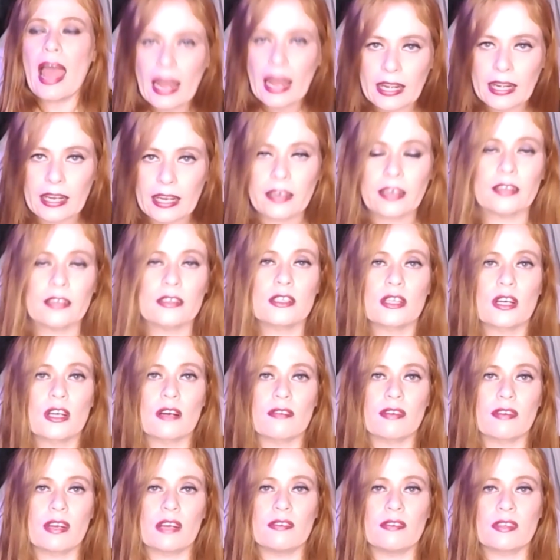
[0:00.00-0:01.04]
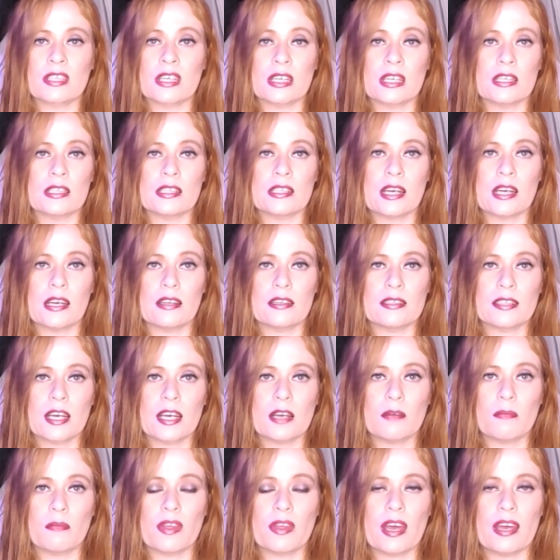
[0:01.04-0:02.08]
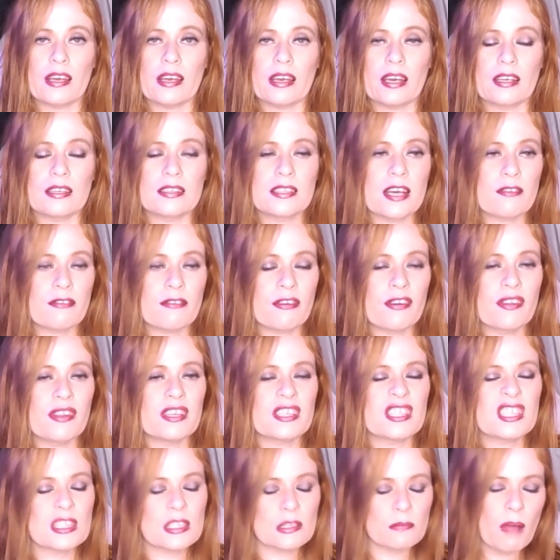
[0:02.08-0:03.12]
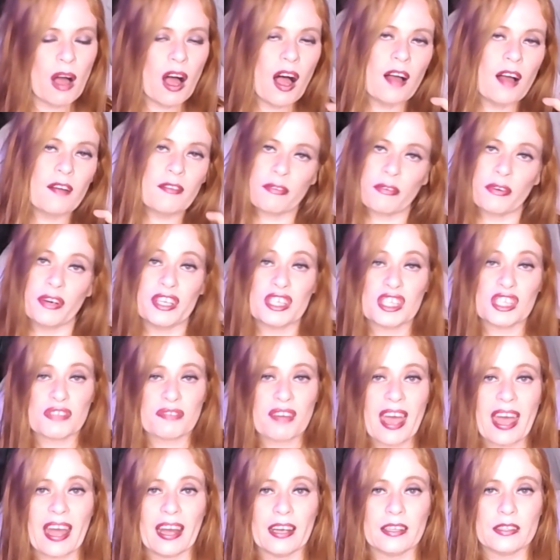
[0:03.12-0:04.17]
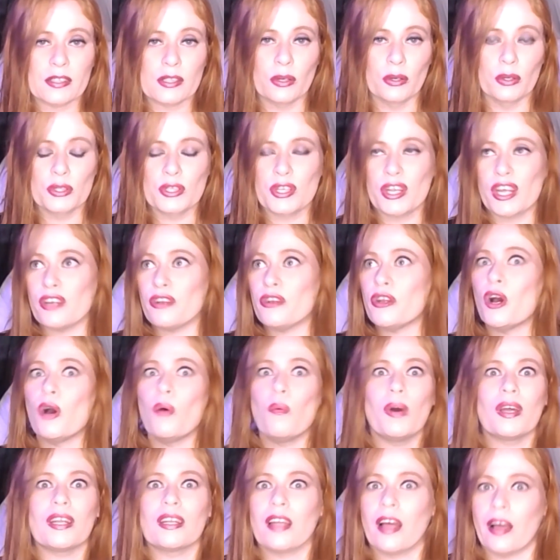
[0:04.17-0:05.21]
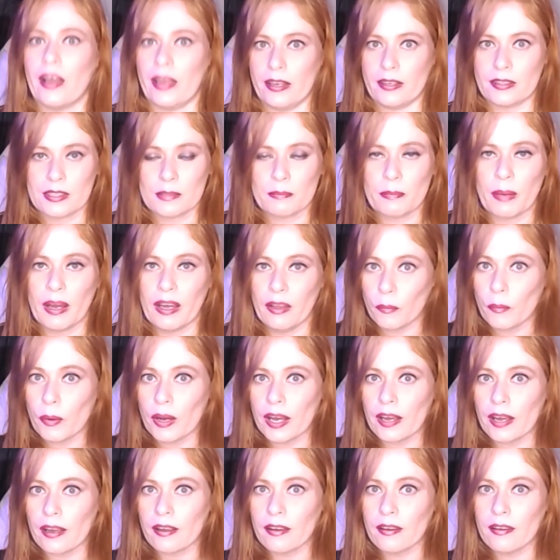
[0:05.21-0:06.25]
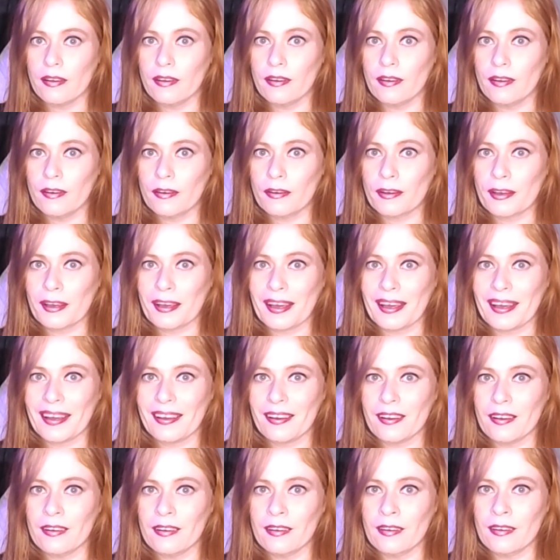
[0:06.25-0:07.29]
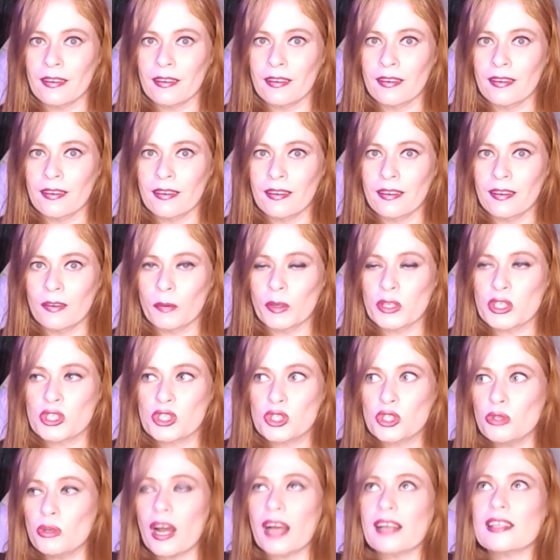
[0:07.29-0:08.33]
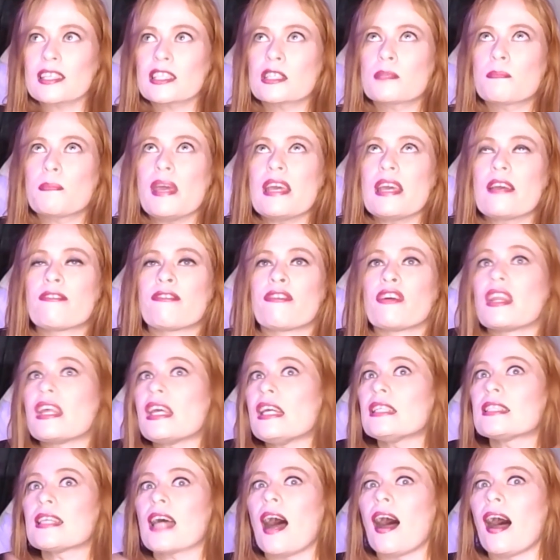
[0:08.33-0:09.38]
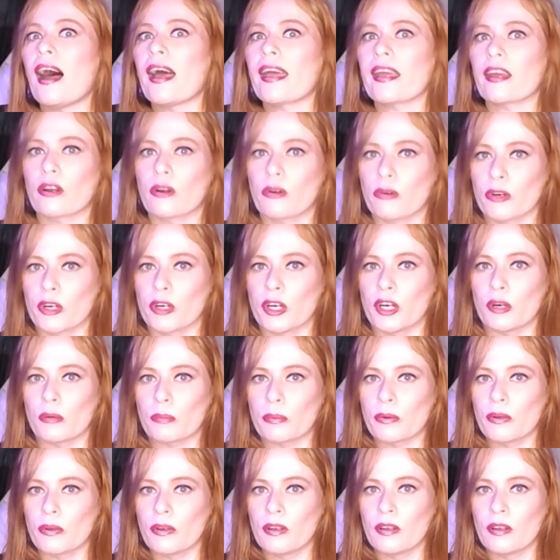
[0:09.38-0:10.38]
any conservative is going to say the same thing, except for the small fringe of assholes that no one likes, by the way. Okay? Which do not speak for the entire group.